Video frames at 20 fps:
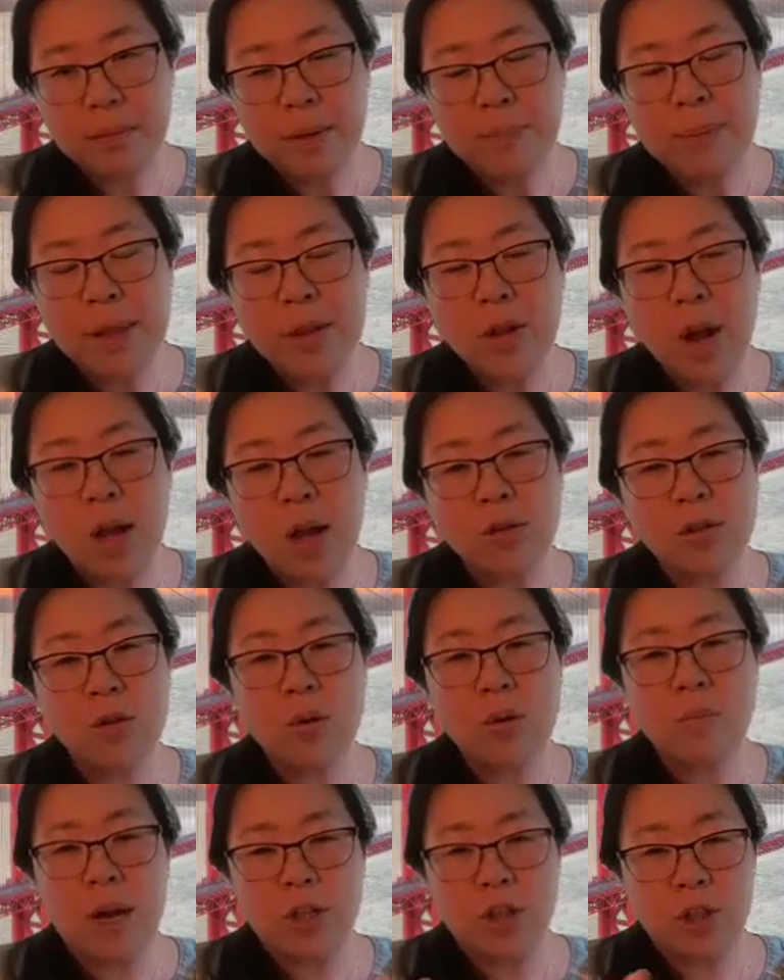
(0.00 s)
but not
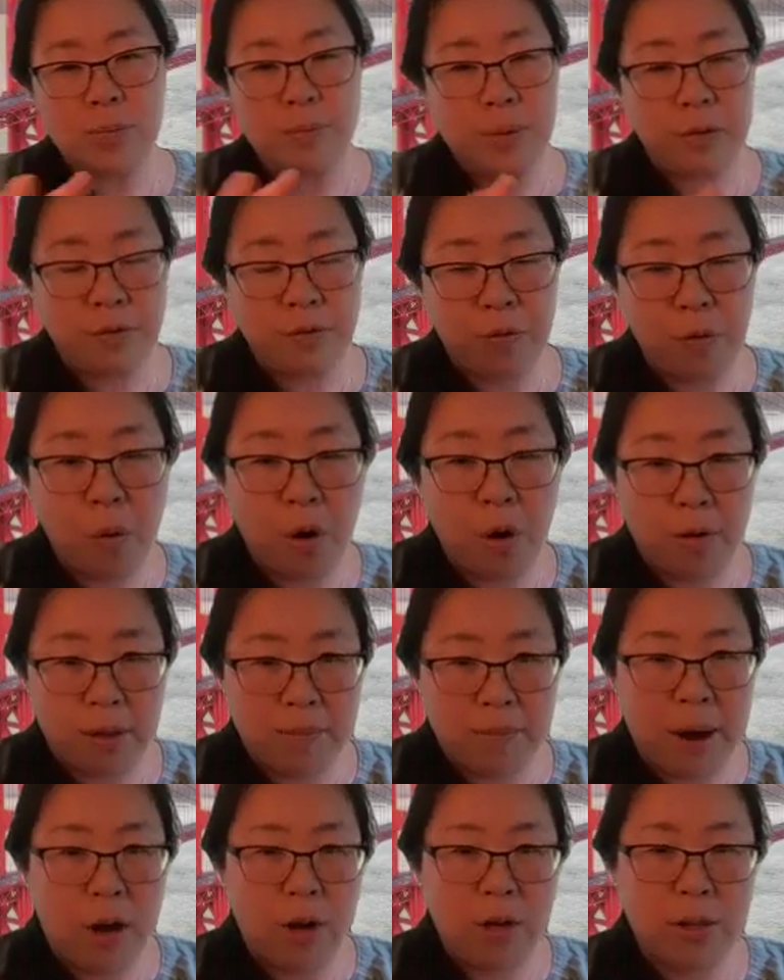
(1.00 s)
so much before
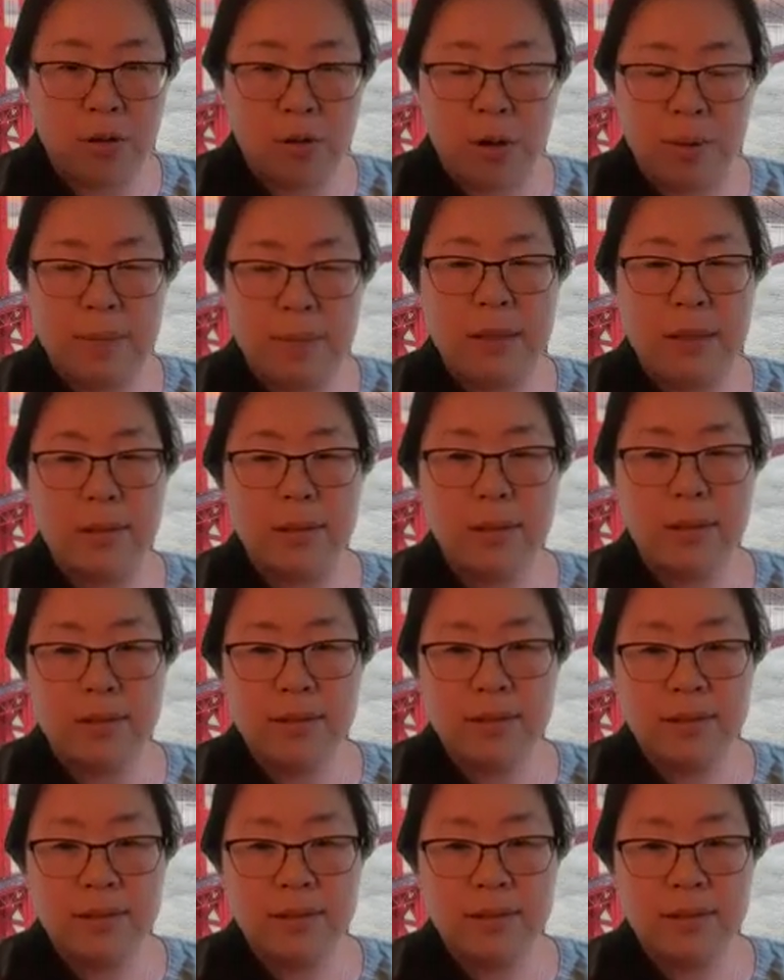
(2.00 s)
the Paris Agreement.